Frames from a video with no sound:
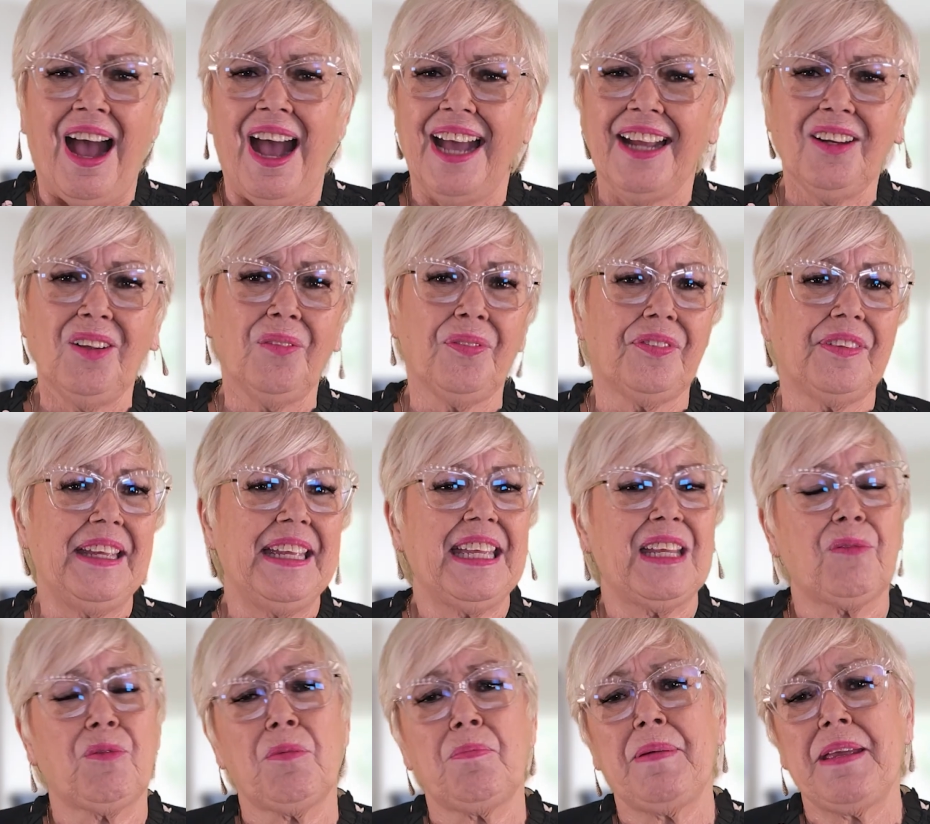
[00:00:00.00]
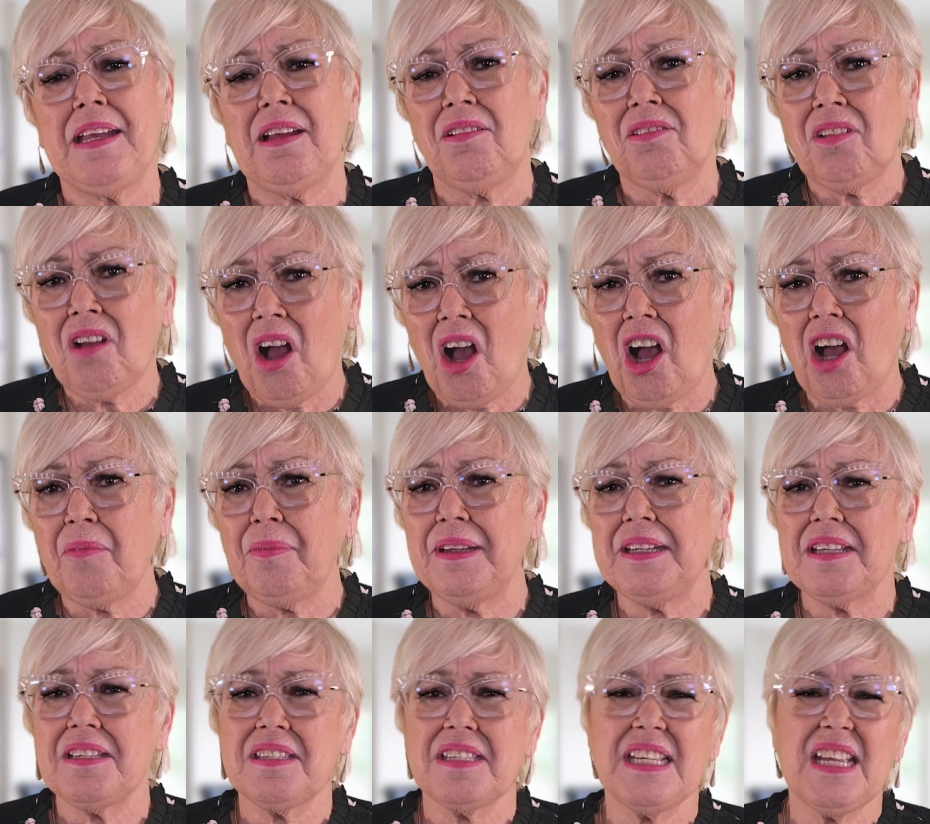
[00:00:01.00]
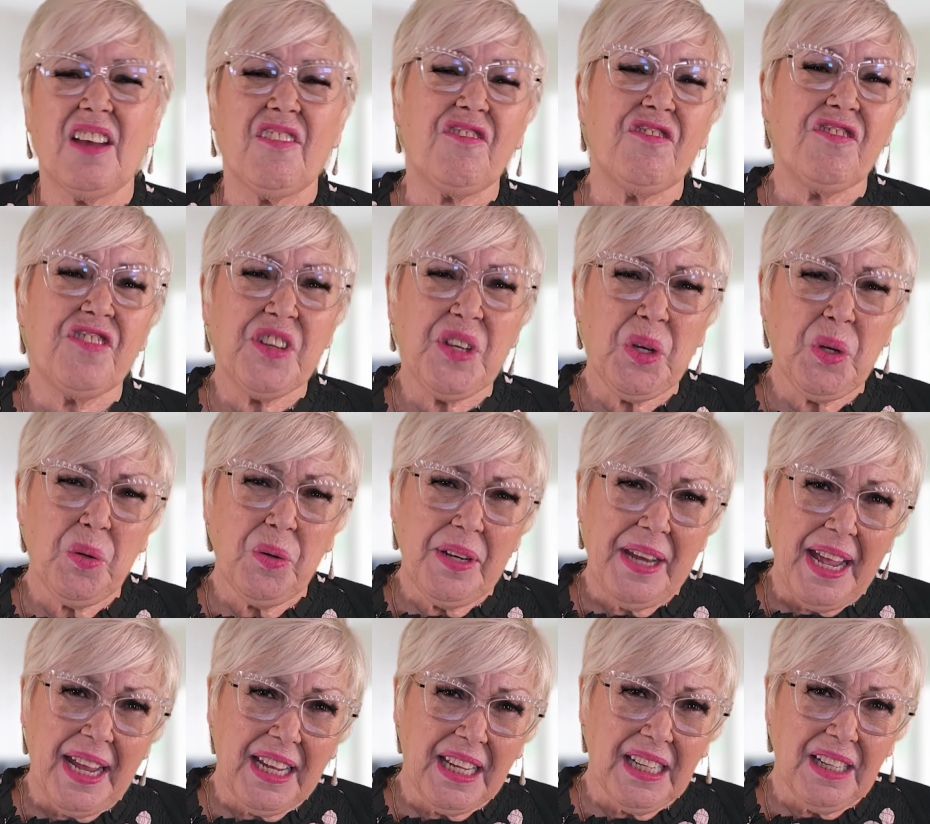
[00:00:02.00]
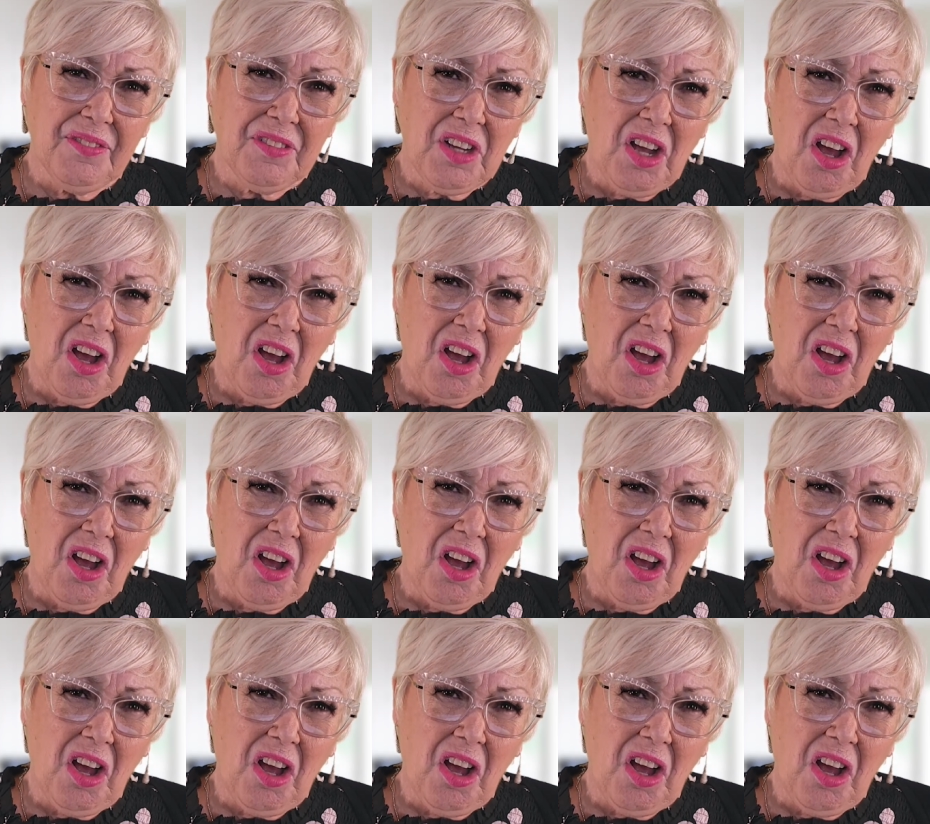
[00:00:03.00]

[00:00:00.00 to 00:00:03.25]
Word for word: I don't think it would be uncommon to see a few negative